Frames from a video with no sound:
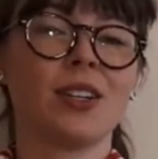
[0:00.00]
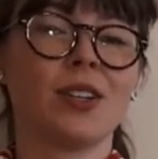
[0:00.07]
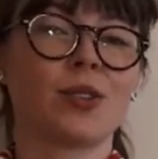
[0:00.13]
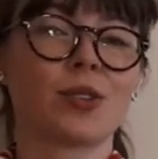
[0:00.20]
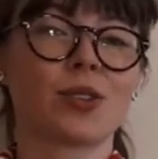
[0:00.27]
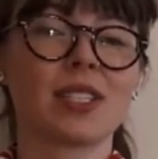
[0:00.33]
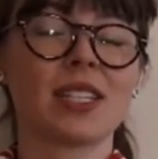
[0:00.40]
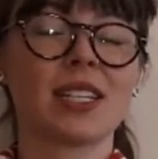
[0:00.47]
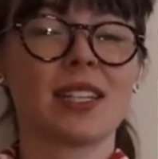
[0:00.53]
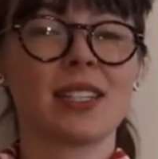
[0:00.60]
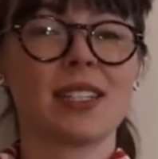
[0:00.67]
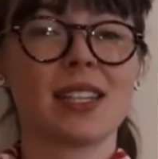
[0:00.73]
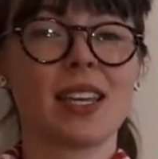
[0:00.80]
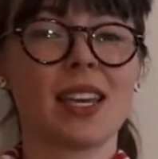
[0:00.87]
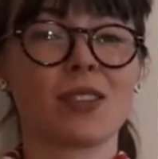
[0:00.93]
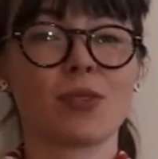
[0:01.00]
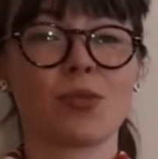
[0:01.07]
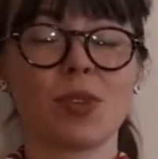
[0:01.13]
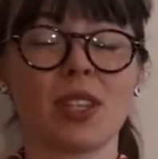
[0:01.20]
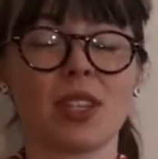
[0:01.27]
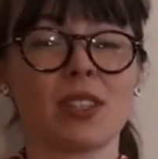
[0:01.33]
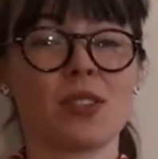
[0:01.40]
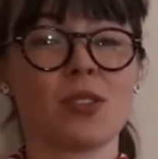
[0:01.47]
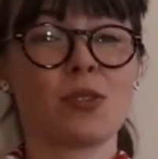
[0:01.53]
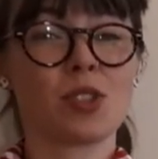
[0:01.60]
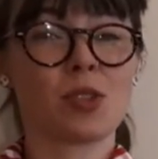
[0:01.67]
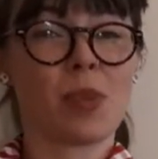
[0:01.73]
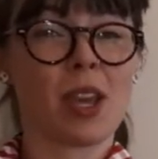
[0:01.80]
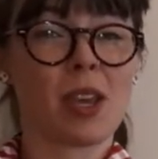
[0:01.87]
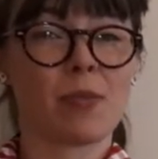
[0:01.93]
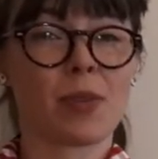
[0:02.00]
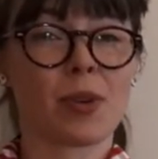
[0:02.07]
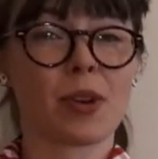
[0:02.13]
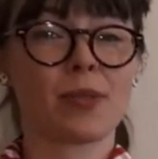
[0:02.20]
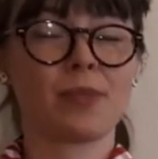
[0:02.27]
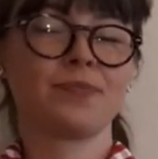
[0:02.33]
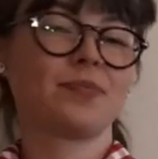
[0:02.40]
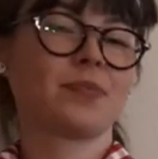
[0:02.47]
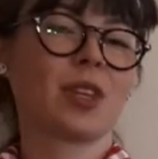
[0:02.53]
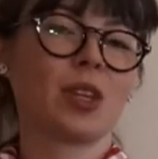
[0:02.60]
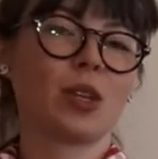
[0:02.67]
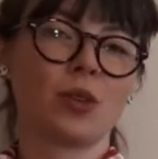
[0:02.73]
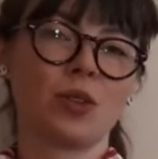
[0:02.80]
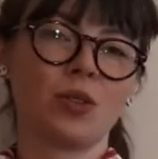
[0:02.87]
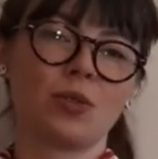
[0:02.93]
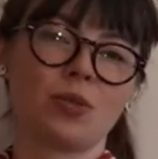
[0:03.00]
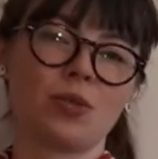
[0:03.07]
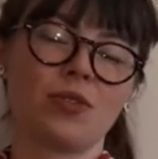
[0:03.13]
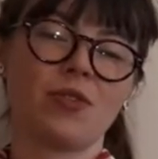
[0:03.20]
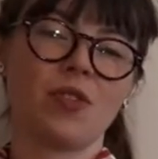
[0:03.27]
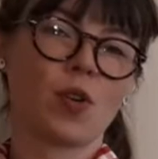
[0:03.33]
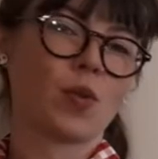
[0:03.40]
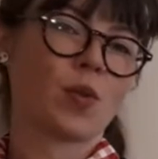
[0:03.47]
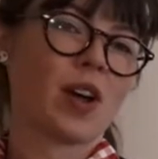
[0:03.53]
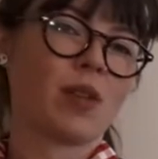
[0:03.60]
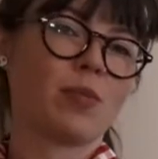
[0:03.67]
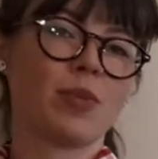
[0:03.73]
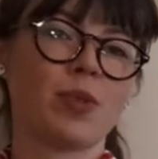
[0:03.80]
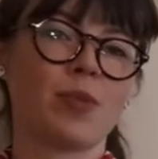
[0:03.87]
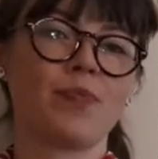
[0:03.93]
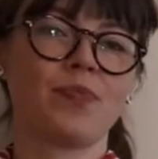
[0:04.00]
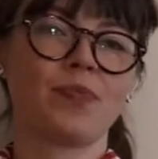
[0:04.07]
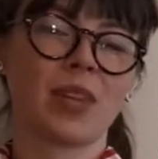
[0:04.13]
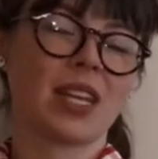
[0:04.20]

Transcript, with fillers: or sitting together and reading the newspaper looking through a photo album,